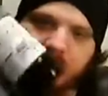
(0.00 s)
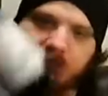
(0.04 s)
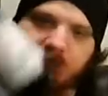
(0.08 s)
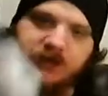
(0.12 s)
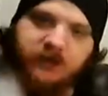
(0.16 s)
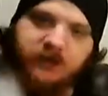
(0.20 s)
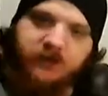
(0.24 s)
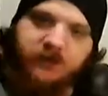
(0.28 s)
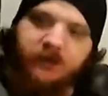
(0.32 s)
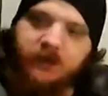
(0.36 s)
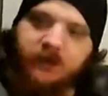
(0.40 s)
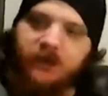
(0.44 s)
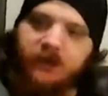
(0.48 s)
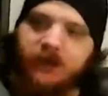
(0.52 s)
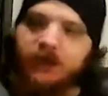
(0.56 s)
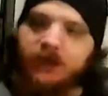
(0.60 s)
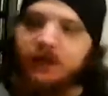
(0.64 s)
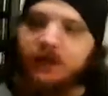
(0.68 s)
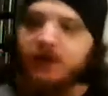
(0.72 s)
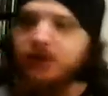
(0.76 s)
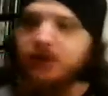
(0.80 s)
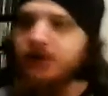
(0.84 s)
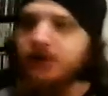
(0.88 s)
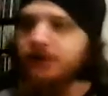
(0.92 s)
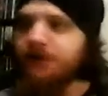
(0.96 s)
some
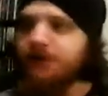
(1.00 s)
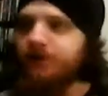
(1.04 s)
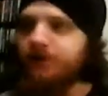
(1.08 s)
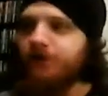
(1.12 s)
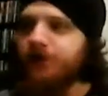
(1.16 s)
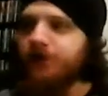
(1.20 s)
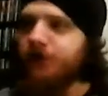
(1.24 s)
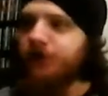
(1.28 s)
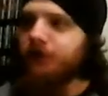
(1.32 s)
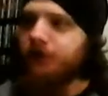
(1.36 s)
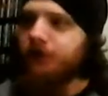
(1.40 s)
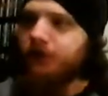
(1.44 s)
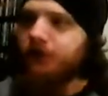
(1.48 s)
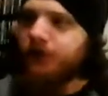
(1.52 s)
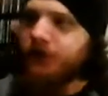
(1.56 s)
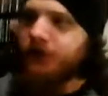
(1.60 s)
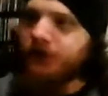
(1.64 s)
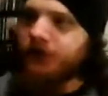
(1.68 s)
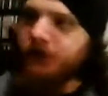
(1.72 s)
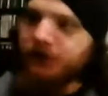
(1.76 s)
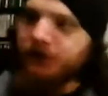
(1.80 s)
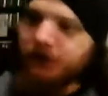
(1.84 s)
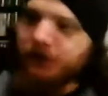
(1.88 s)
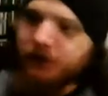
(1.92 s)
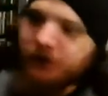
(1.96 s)
fuel
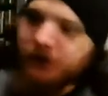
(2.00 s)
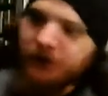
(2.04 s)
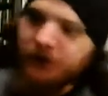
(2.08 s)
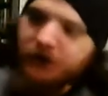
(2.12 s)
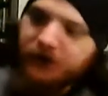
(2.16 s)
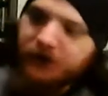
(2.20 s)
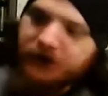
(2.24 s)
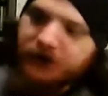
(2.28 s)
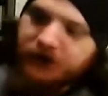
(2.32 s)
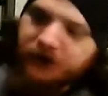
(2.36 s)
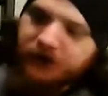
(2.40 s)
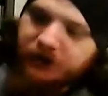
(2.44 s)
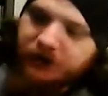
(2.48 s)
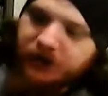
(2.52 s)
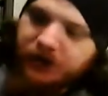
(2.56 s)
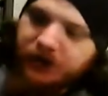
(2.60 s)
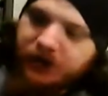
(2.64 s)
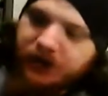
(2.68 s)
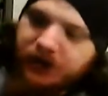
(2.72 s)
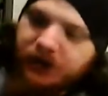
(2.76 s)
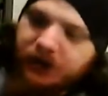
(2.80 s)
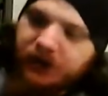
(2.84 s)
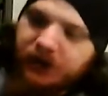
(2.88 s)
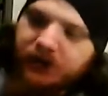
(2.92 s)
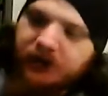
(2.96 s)
here so I
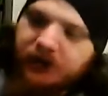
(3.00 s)
can